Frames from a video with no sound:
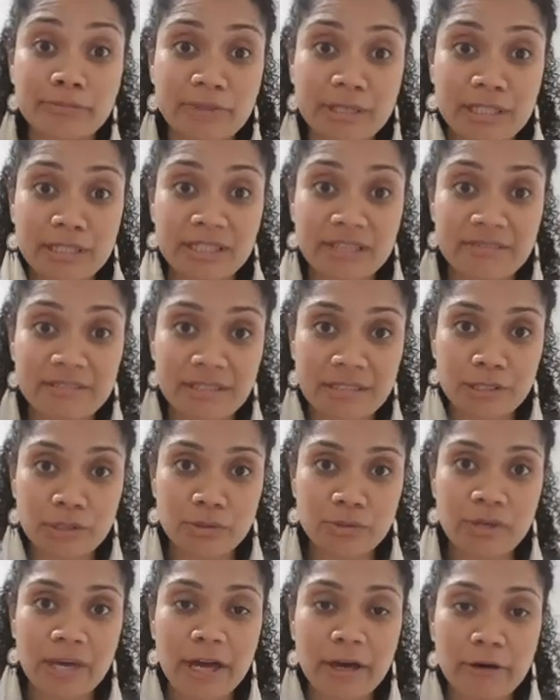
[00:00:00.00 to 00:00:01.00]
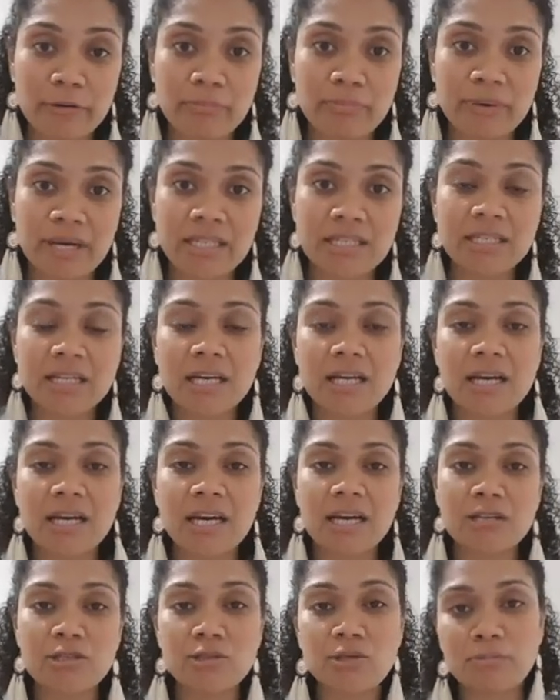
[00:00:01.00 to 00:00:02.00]
They definitely do help, but
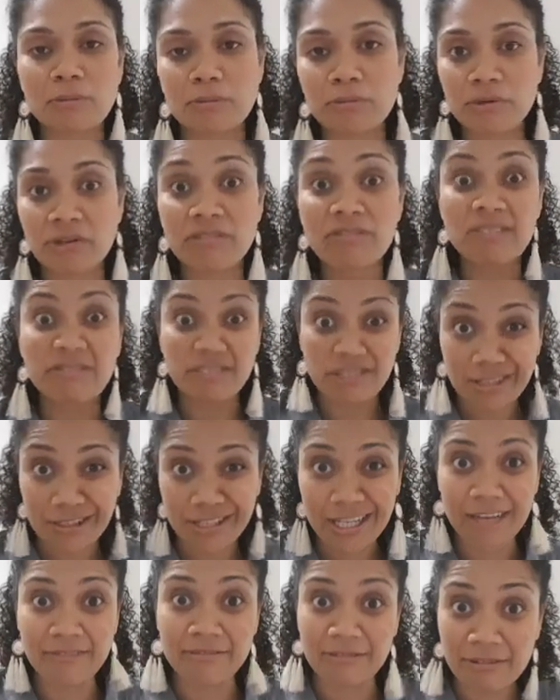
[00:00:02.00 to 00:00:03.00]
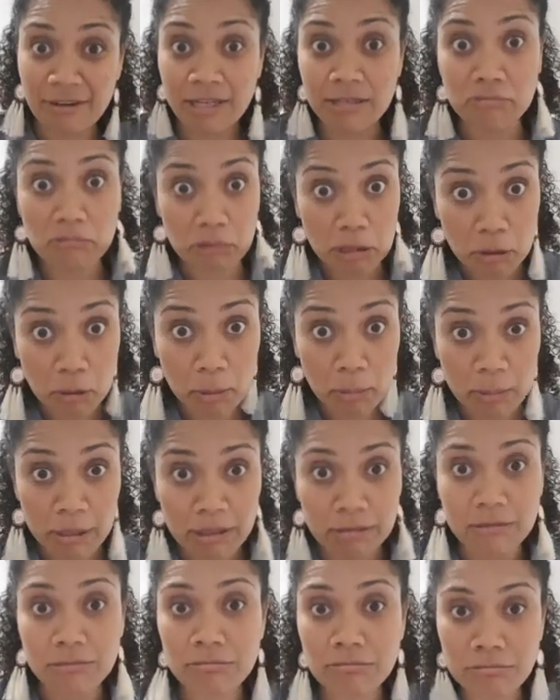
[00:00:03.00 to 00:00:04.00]
don't be put off if you don't have the right equipment
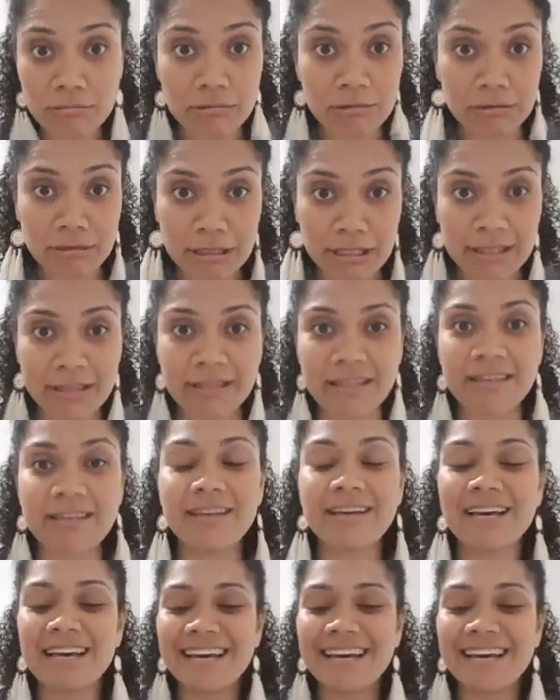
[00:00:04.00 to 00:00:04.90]
or anything.